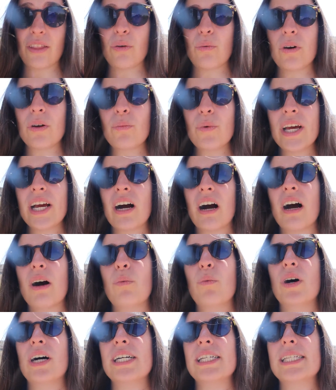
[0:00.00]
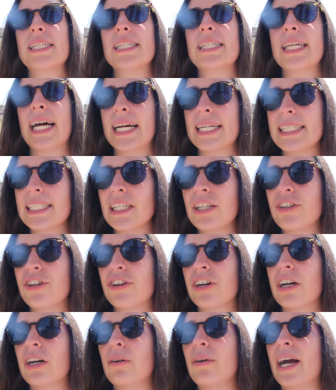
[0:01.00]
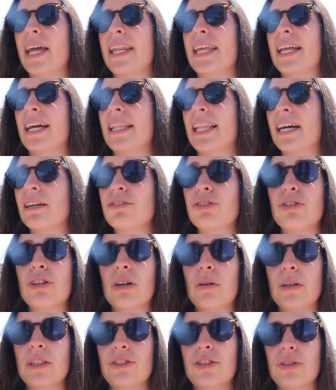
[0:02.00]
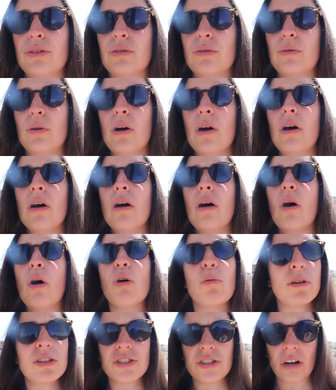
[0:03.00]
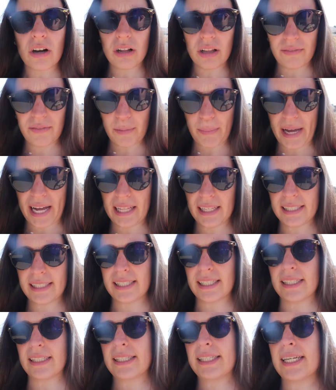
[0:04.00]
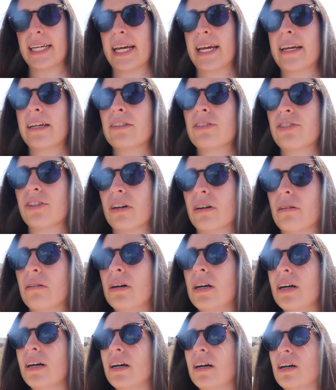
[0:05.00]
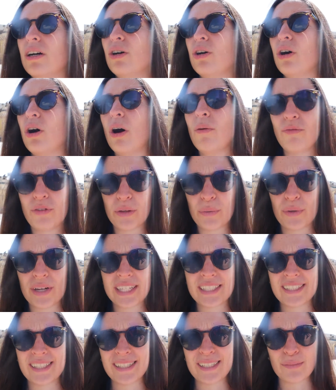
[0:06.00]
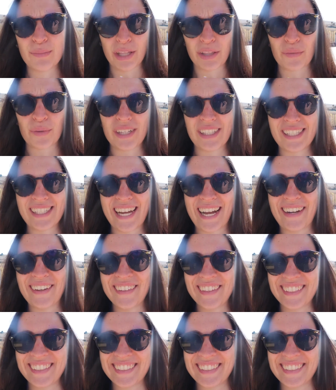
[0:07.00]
The one we got was €19 and it allows you to go into almost all of the palaces today. So hopefully we'll get to see some other ones now.